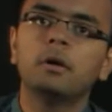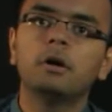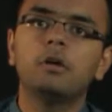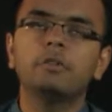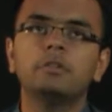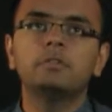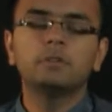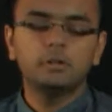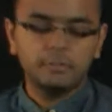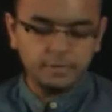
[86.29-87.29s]
how will you
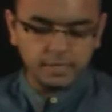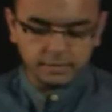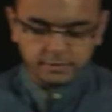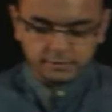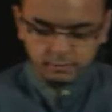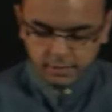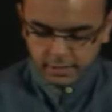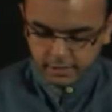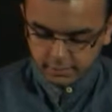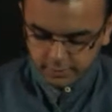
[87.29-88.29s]
solve something like this? You can
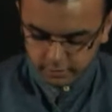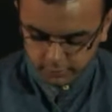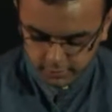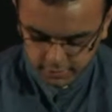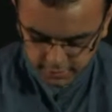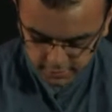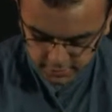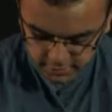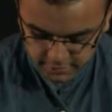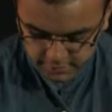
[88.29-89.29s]
again very quickly
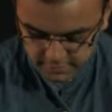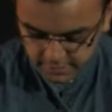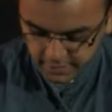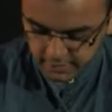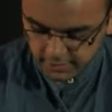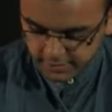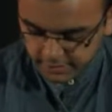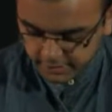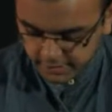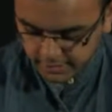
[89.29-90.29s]
just directly
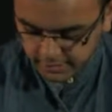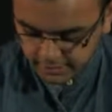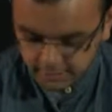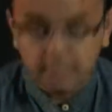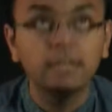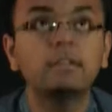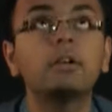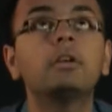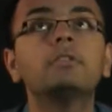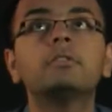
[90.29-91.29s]
write that these are
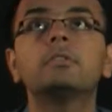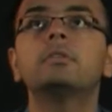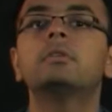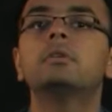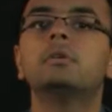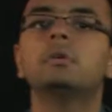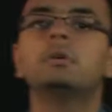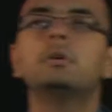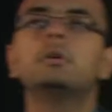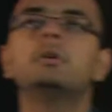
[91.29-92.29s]
also
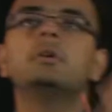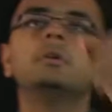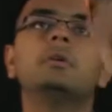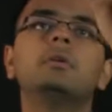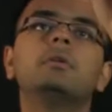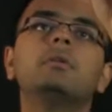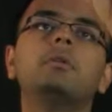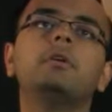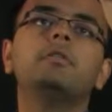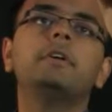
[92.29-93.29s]

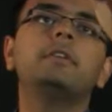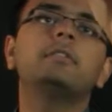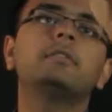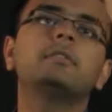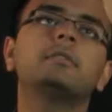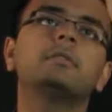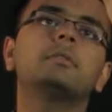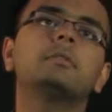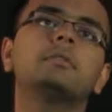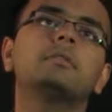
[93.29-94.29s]
always
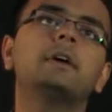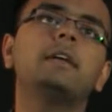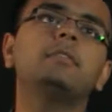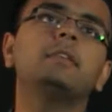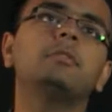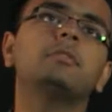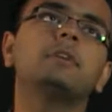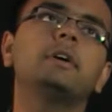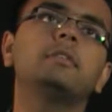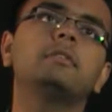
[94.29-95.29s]
sines and
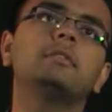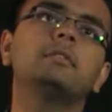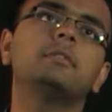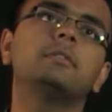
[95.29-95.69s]
cosines